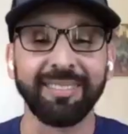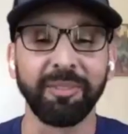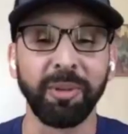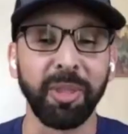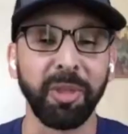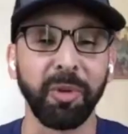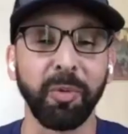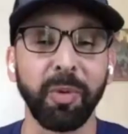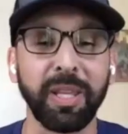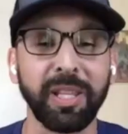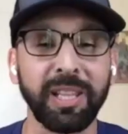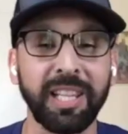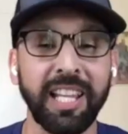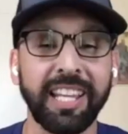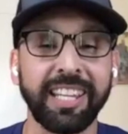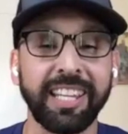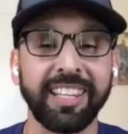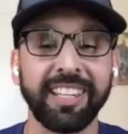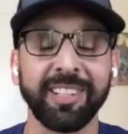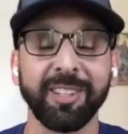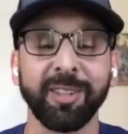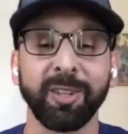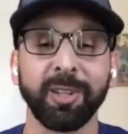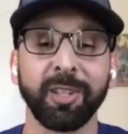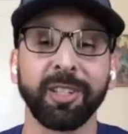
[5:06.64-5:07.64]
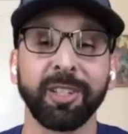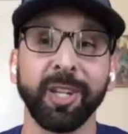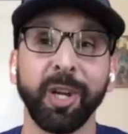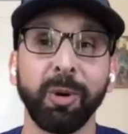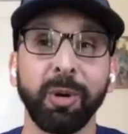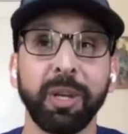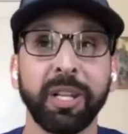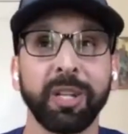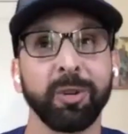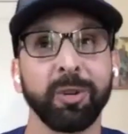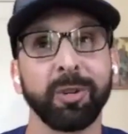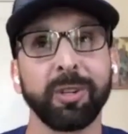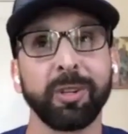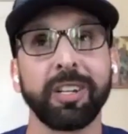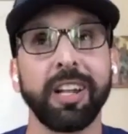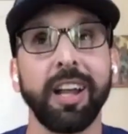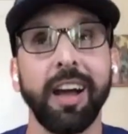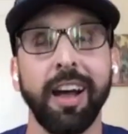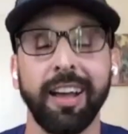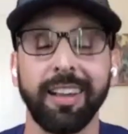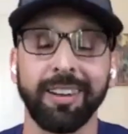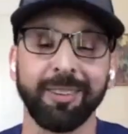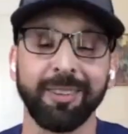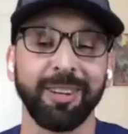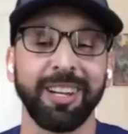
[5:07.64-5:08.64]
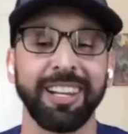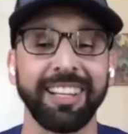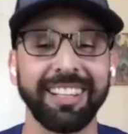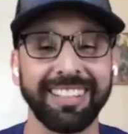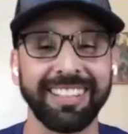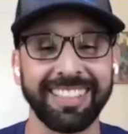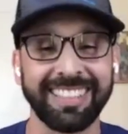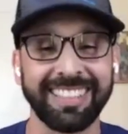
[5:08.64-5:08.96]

whether um, we like it or know it or not right,